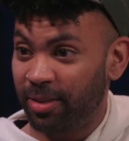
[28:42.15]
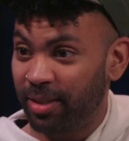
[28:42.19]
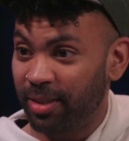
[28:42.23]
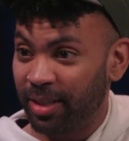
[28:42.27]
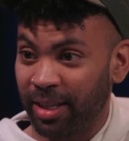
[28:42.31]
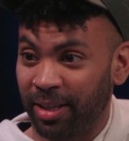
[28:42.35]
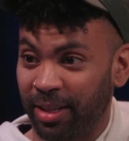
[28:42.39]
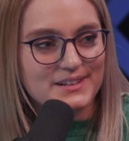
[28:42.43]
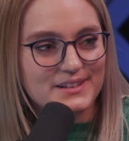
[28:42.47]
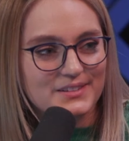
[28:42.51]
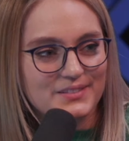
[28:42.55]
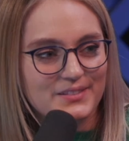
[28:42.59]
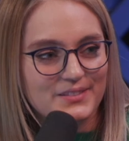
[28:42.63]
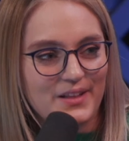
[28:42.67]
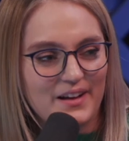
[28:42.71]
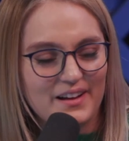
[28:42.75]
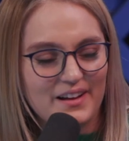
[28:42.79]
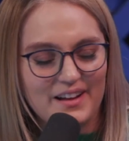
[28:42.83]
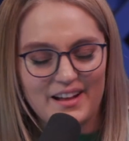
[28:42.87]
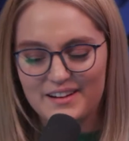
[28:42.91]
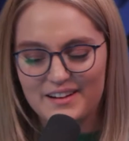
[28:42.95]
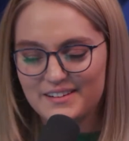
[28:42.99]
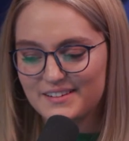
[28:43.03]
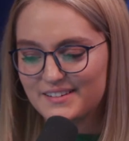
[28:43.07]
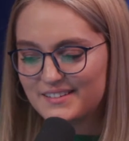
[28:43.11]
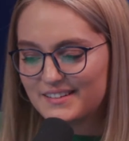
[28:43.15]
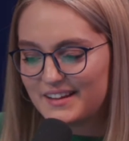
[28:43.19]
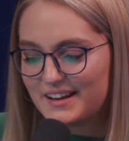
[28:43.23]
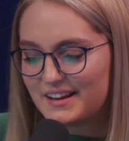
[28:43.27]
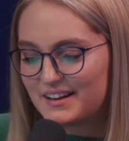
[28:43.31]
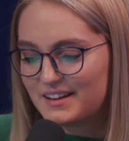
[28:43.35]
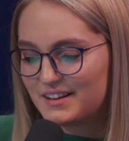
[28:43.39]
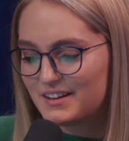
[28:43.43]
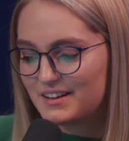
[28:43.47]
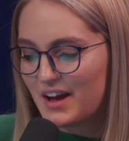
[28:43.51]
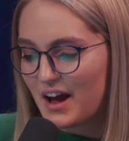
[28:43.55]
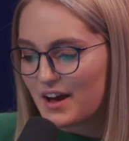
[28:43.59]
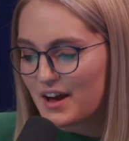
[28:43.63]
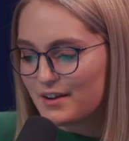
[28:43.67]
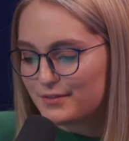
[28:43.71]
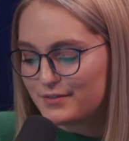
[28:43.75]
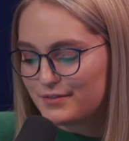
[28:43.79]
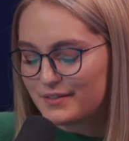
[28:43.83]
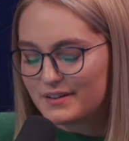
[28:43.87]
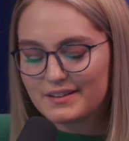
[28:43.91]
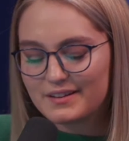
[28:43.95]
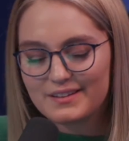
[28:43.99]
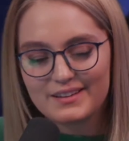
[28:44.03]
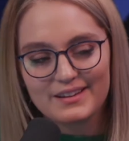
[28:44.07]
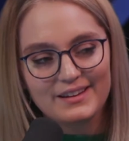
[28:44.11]
That's like a lot of like gut
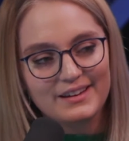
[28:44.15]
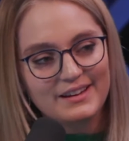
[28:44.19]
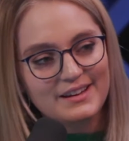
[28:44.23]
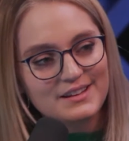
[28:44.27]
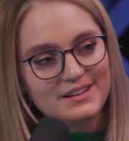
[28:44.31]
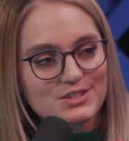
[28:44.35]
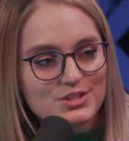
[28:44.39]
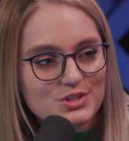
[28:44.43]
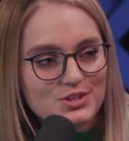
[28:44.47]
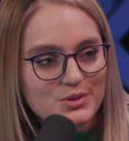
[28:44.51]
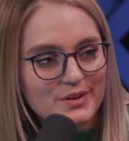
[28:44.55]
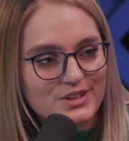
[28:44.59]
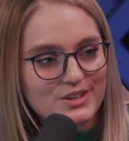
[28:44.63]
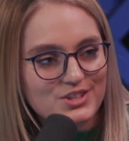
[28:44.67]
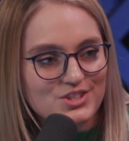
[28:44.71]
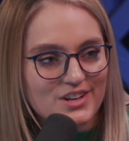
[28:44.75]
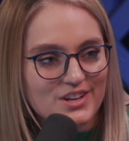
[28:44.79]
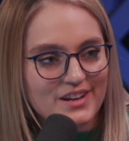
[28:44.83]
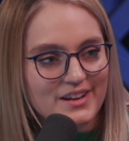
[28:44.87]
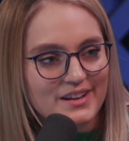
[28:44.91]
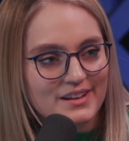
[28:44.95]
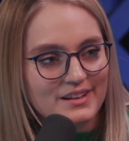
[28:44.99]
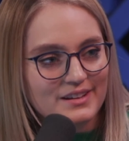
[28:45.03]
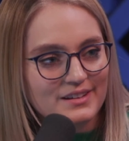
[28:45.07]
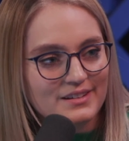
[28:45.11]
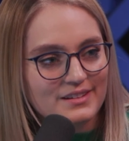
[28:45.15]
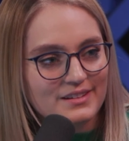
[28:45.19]
feeling, intuition.